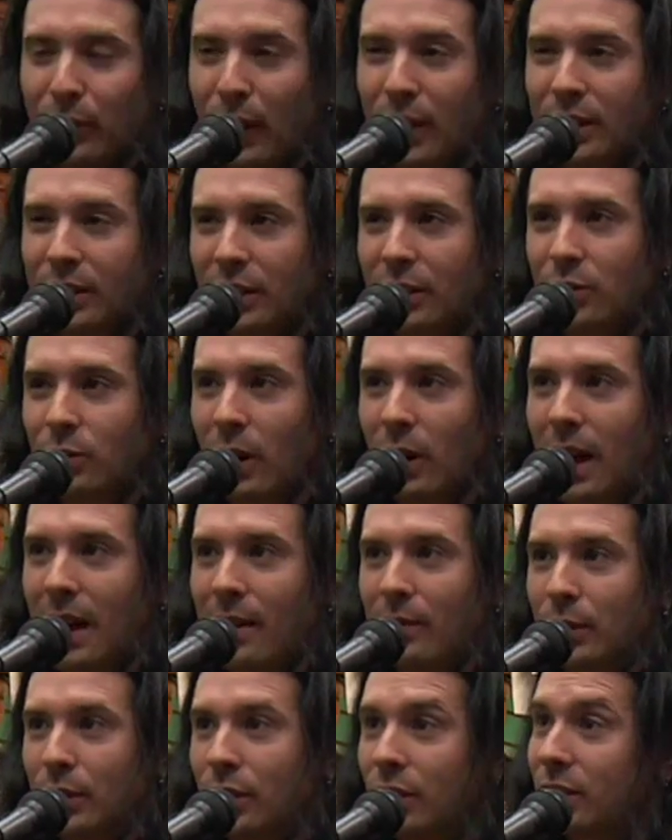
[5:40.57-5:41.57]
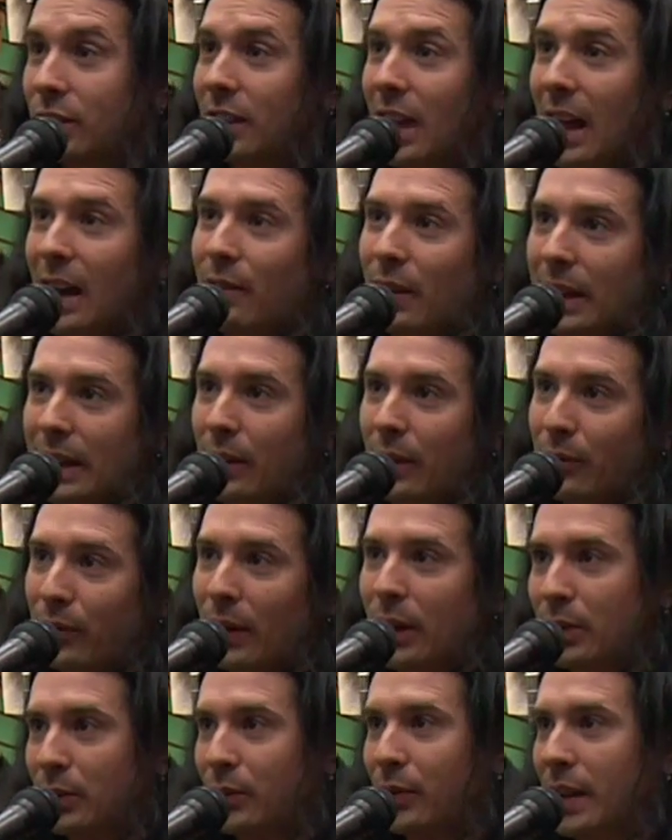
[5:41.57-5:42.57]
fuzzy drive, which is kind of like a
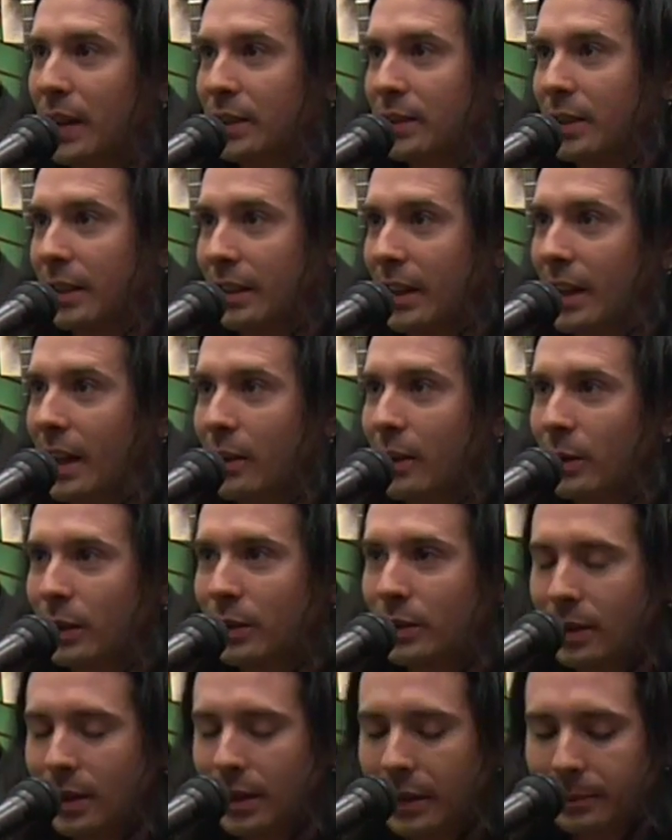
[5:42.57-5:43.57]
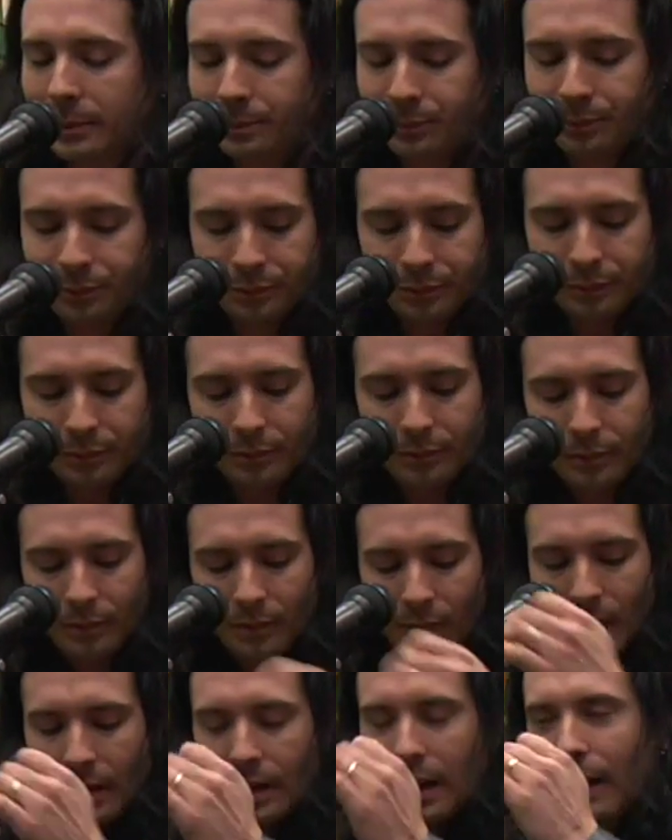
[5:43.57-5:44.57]
fuzz face, like the Hendrix thing.
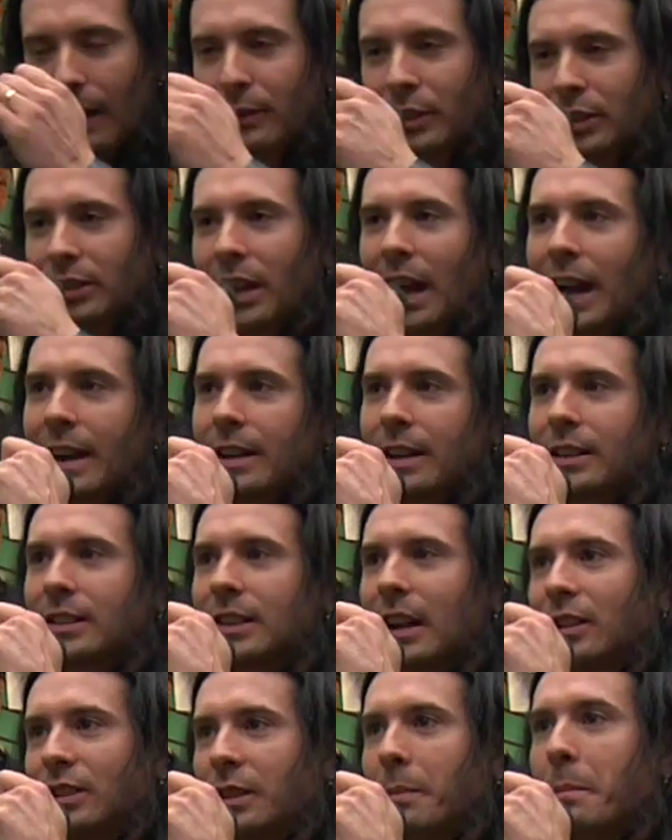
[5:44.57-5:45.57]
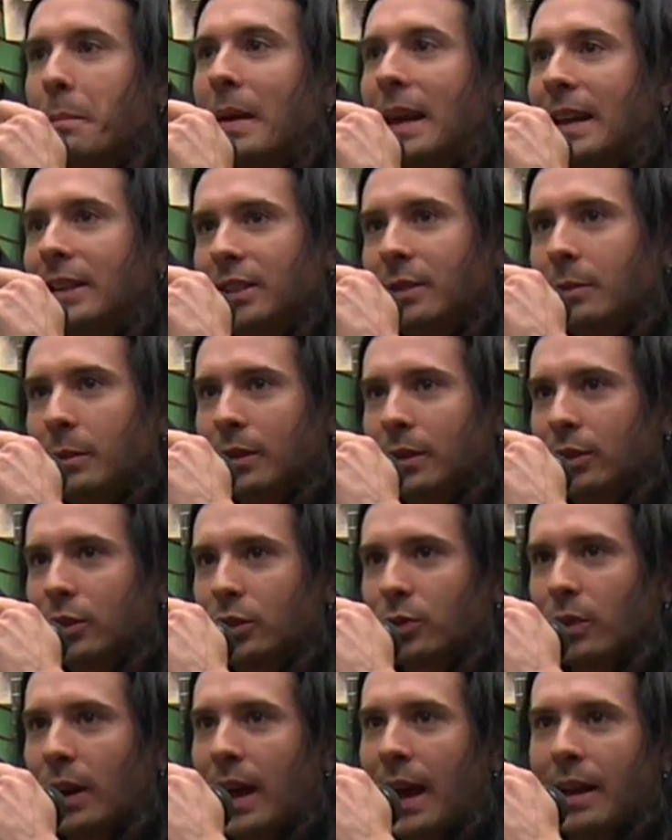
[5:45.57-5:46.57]
I've decided it sounds amazing with a
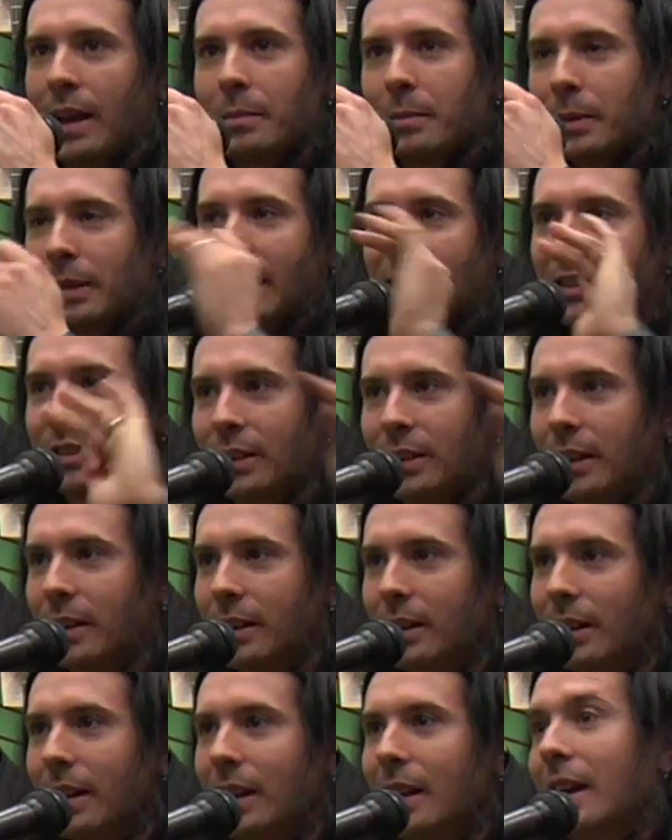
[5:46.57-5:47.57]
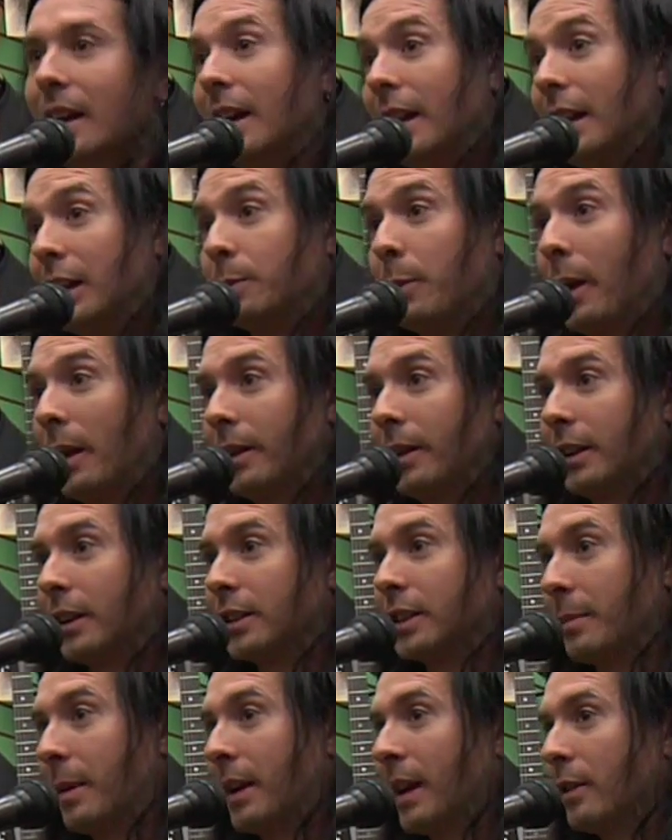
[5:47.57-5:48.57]
Strat, but that's it. And that's probably
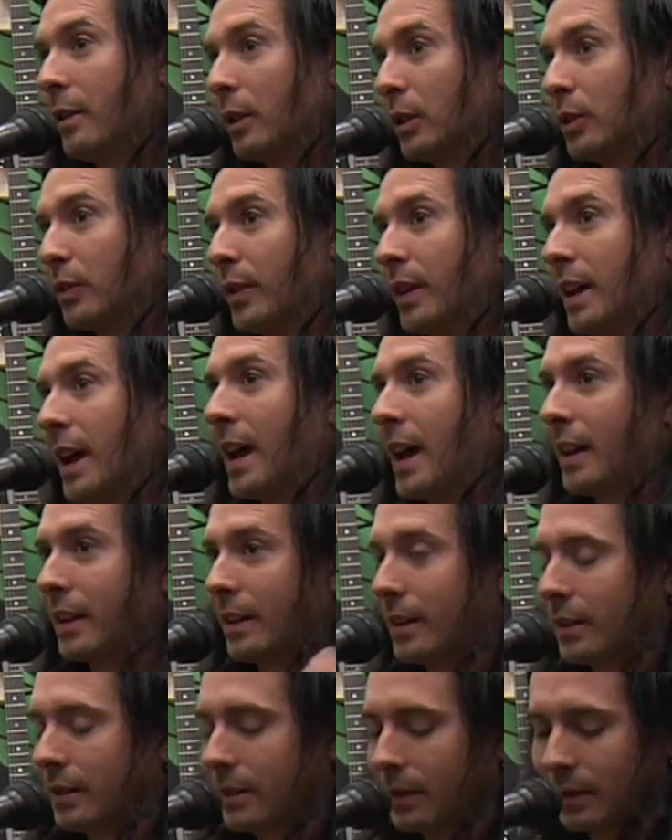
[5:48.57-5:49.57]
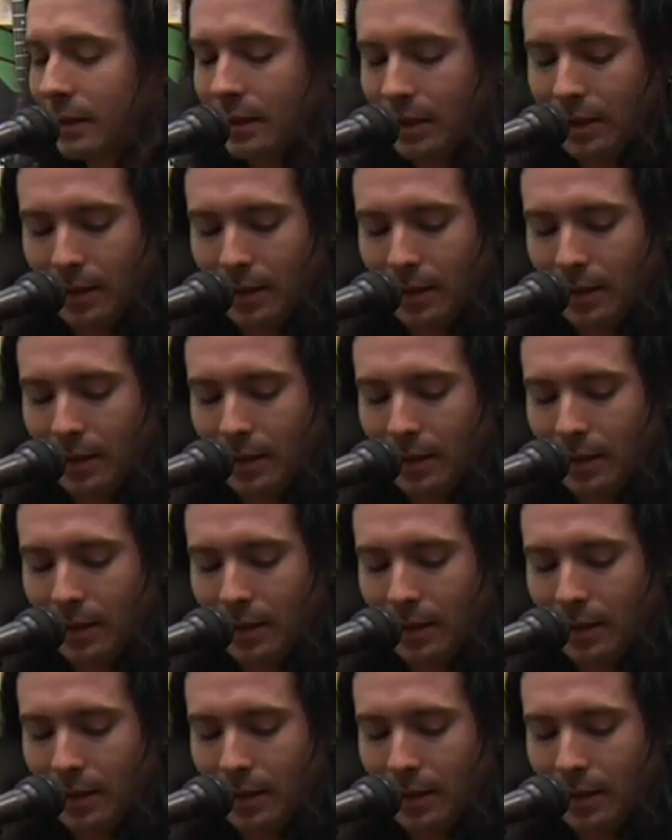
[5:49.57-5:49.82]
because I'm a Hendrix fanatic. And